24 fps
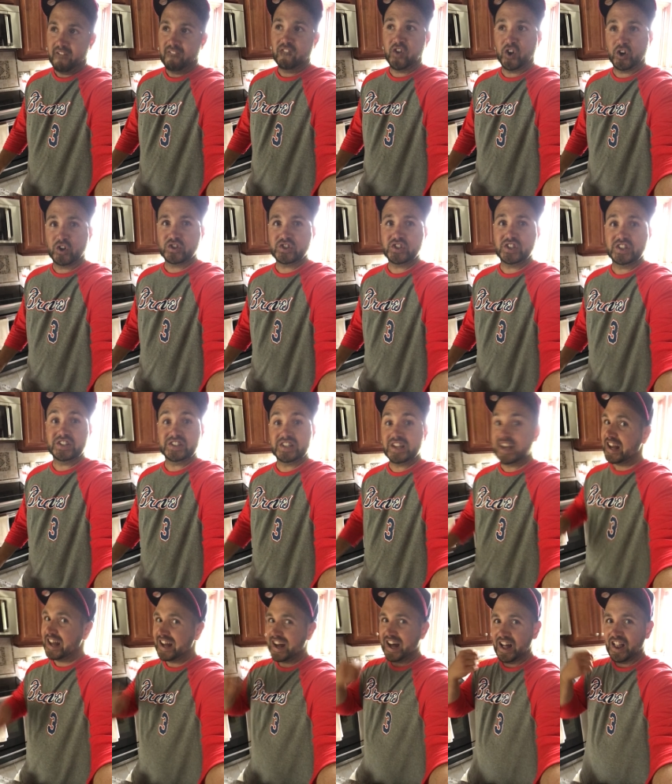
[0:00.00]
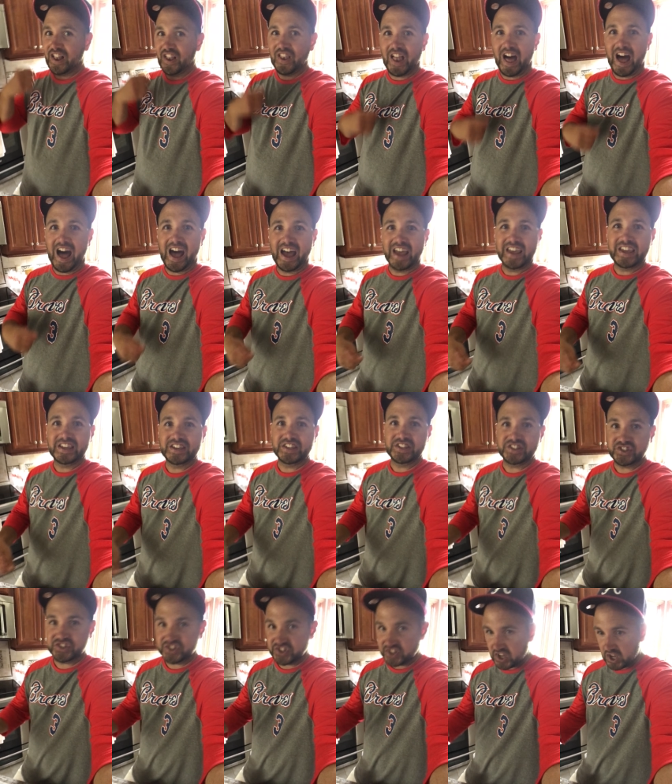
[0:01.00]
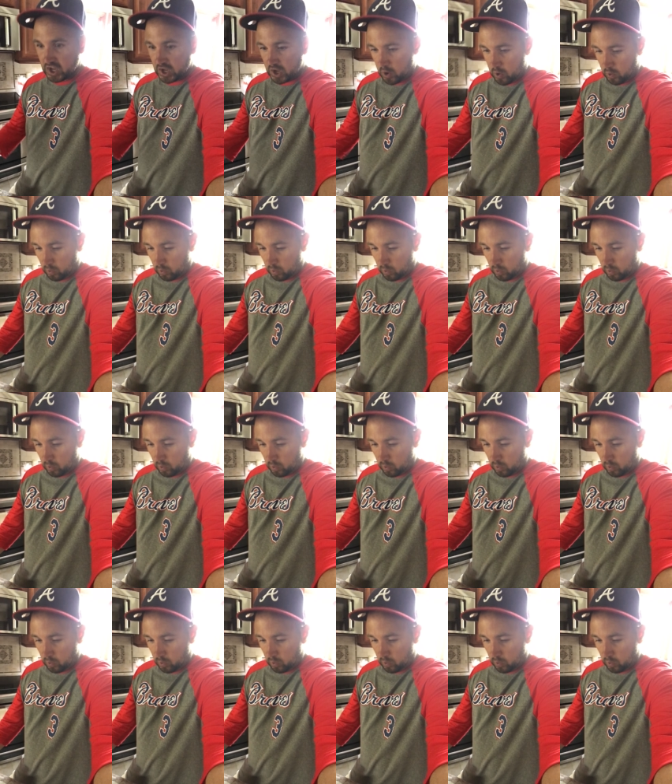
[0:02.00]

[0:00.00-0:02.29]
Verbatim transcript: versus Elias.